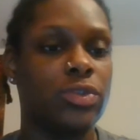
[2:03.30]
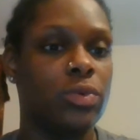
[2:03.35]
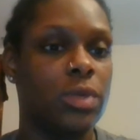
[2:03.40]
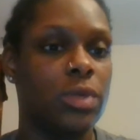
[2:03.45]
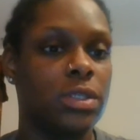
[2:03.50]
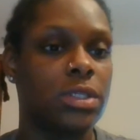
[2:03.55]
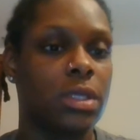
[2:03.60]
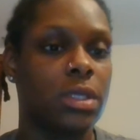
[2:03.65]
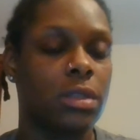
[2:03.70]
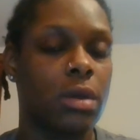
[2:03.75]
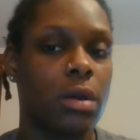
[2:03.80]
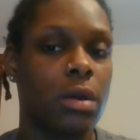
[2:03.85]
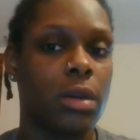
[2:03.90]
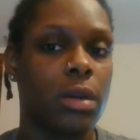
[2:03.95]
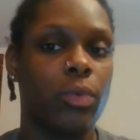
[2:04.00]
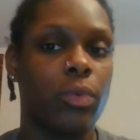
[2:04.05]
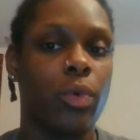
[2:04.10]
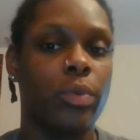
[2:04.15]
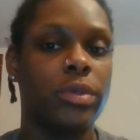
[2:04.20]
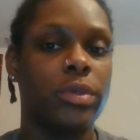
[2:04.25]
students in
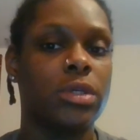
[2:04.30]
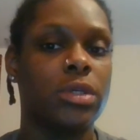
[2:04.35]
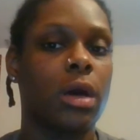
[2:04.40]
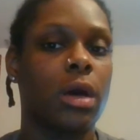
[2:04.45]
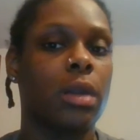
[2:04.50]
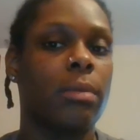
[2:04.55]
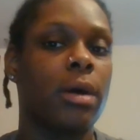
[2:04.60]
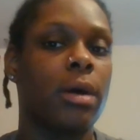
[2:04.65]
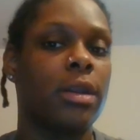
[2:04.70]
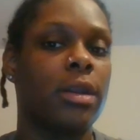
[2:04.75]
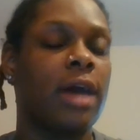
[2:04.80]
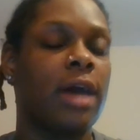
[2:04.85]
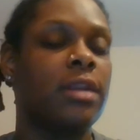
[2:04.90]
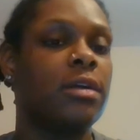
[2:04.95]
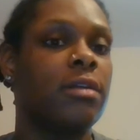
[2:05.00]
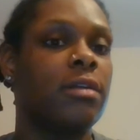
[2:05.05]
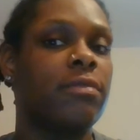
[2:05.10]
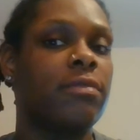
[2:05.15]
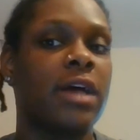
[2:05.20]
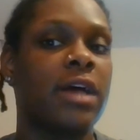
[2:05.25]
learning? When we're talking about the
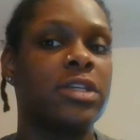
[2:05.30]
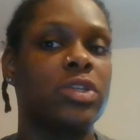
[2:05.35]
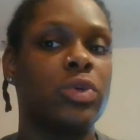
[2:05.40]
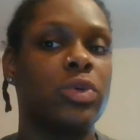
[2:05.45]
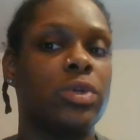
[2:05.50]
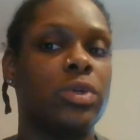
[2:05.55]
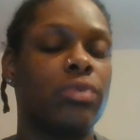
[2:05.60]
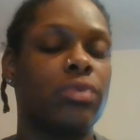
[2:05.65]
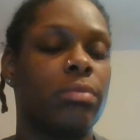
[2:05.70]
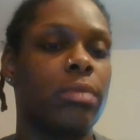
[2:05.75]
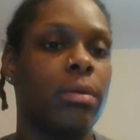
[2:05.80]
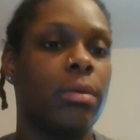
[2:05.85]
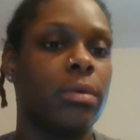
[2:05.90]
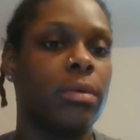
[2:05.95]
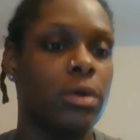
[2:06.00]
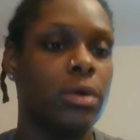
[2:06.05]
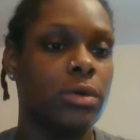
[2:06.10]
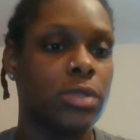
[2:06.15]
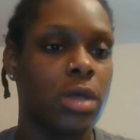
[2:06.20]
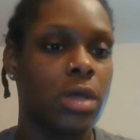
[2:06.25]
identified students, remember
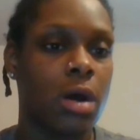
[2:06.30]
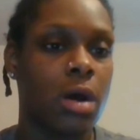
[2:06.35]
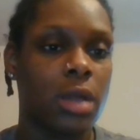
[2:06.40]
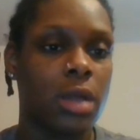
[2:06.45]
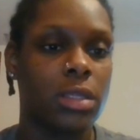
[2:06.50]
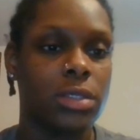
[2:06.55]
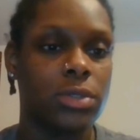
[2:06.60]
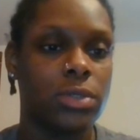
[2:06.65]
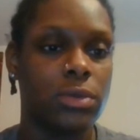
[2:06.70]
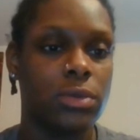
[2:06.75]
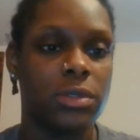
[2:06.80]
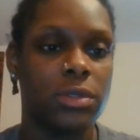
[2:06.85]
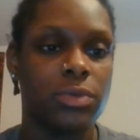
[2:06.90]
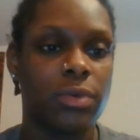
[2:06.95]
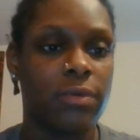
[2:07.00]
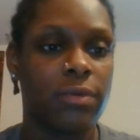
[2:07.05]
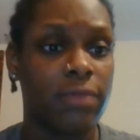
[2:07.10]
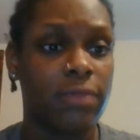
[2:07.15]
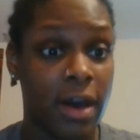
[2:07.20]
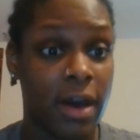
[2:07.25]
those are the students
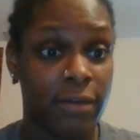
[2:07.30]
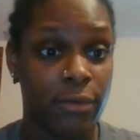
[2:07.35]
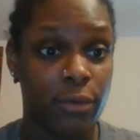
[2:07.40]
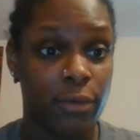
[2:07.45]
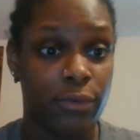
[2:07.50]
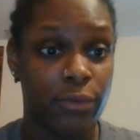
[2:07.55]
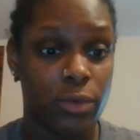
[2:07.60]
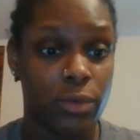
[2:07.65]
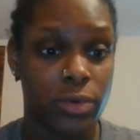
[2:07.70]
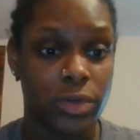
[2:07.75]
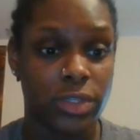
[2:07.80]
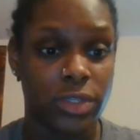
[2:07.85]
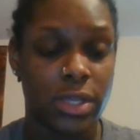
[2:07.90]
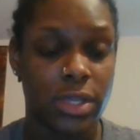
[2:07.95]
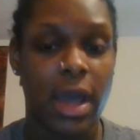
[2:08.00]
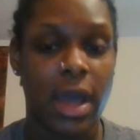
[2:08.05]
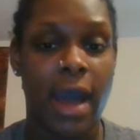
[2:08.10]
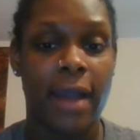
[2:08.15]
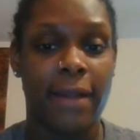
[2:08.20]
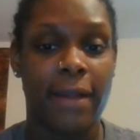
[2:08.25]
with 504s
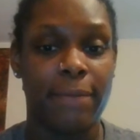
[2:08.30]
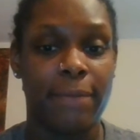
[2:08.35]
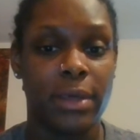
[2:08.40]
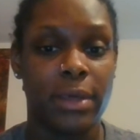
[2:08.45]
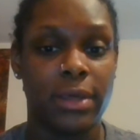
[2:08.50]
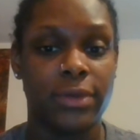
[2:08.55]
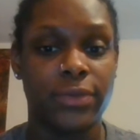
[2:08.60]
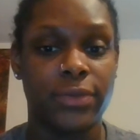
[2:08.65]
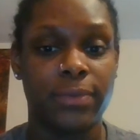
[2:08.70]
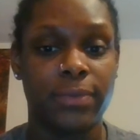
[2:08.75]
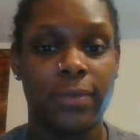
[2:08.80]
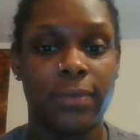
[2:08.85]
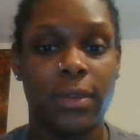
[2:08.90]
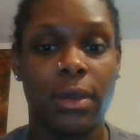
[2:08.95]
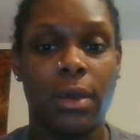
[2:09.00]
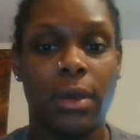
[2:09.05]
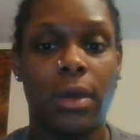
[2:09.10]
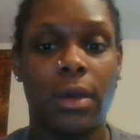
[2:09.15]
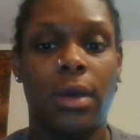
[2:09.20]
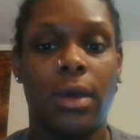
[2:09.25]
and IEPs.
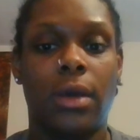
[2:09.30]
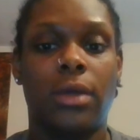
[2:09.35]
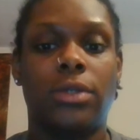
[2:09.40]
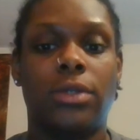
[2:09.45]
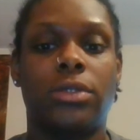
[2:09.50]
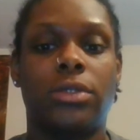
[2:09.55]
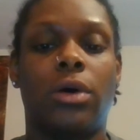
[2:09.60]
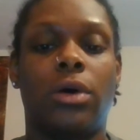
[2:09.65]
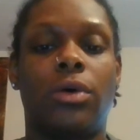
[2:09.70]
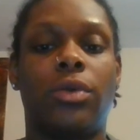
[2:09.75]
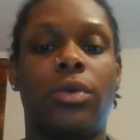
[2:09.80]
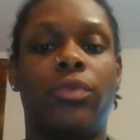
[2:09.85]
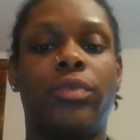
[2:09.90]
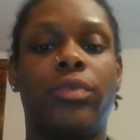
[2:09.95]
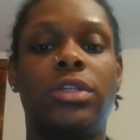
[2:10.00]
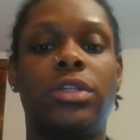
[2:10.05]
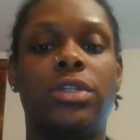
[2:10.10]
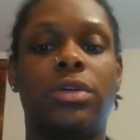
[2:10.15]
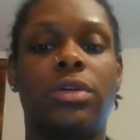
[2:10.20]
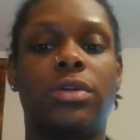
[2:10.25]
So the
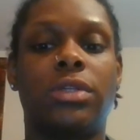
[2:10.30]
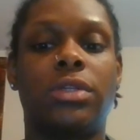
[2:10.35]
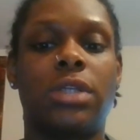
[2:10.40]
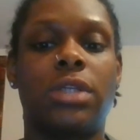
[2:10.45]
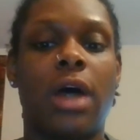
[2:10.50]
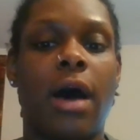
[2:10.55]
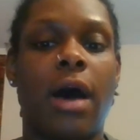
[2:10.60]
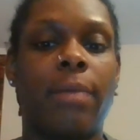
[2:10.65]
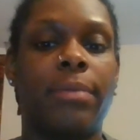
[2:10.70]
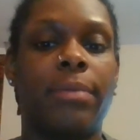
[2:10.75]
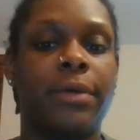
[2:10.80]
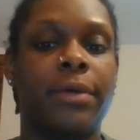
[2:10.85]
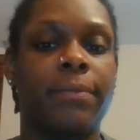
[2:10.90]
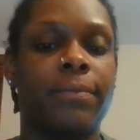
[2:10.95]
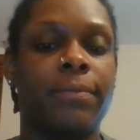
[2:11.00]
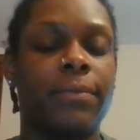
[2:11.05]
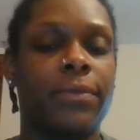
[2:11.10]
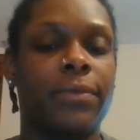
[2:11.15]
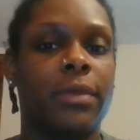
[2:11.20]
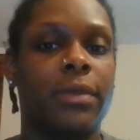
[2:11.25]
research topic,
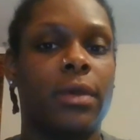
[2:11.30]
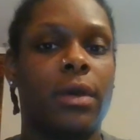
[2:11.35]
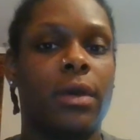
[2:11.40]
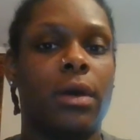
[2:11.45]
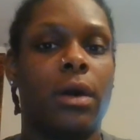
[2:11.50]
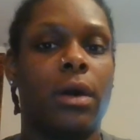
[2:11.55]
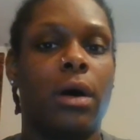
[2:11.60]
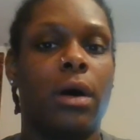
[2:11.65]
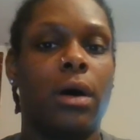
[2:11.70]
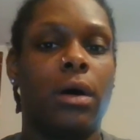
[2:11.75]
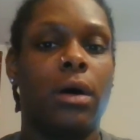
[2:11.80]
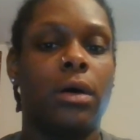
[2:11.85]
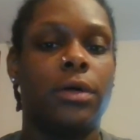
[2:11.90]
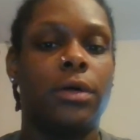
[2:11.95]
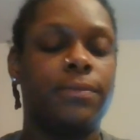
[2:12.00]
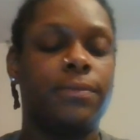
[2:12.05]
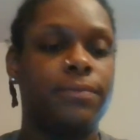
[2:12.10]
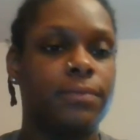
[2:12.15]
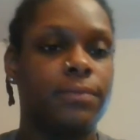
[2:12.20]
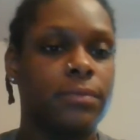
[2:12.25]
uh,
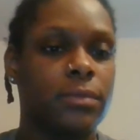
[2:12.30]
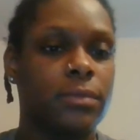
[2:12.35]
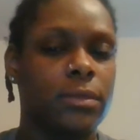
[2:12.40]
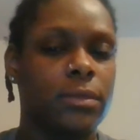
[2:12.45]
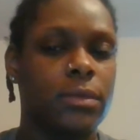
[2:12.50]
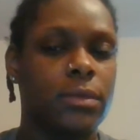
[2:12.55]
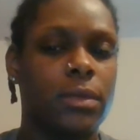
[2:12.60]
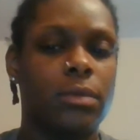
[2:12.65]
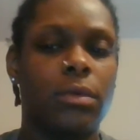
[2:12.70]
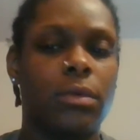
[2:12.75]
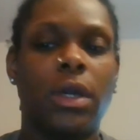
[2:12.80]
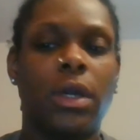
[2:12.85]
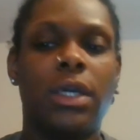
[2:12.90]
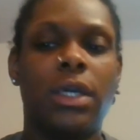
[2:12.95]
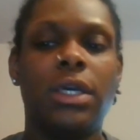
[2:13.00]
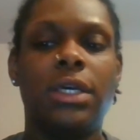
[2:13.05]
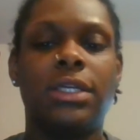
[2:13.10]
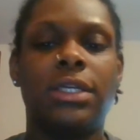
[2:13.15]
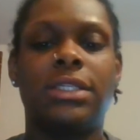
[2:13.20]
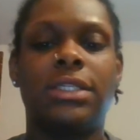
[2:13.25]

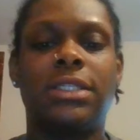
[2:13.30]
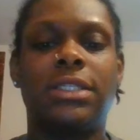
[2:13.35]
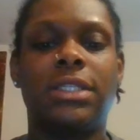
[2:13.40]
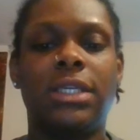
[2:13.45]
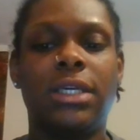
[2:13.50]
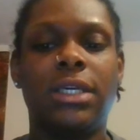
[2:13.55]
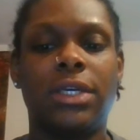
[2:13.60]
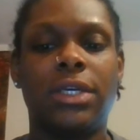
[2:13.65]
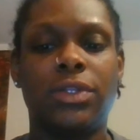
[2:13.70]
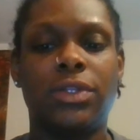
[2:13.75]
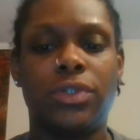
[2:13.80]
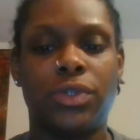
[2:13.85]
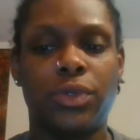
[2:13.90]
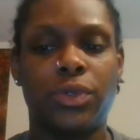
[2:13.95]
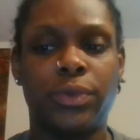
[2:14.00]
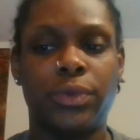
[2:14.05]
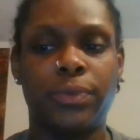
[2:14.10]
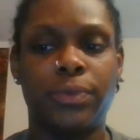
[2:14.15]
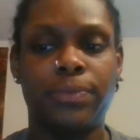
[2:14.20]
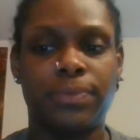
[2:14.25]
he is seeking
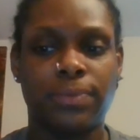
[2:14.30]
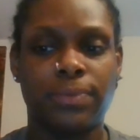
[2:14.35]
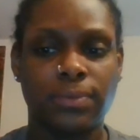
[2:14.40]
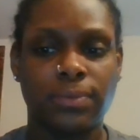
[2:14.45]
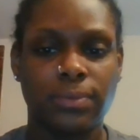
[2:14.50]
to